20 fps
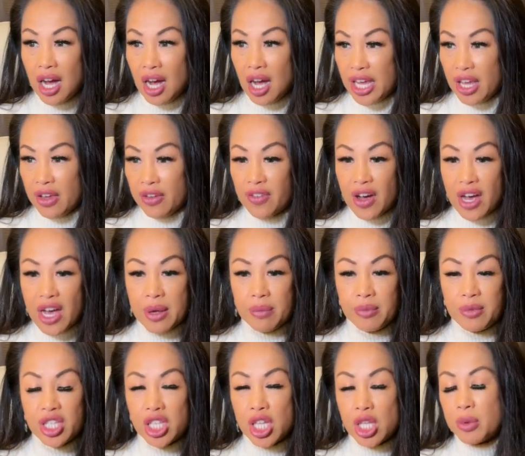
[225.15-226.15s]
If I'm
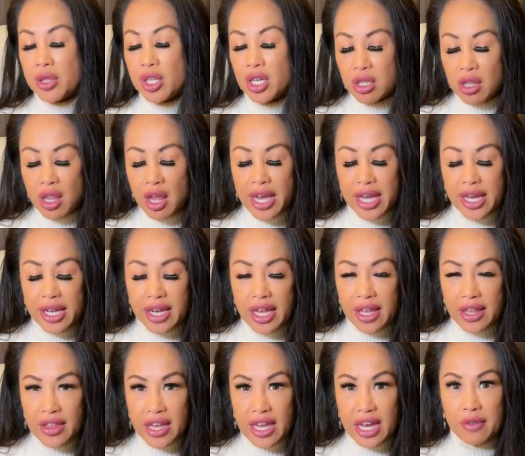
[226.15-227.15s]
dealing with a client
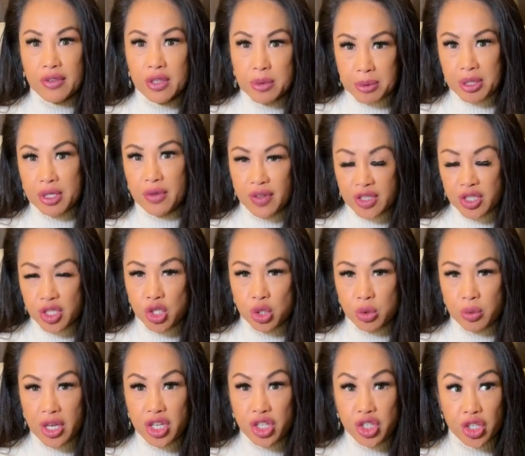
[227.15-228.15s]
and they have a specific
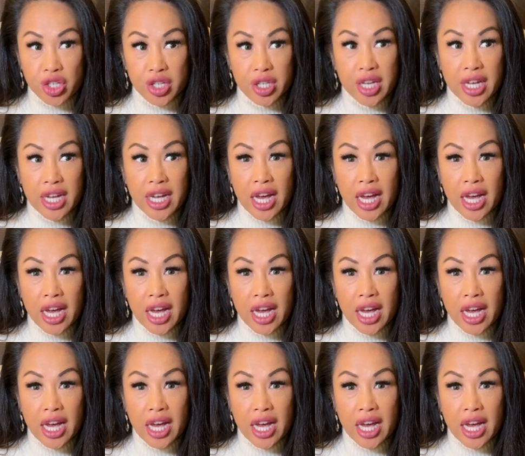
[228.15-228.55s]
situation,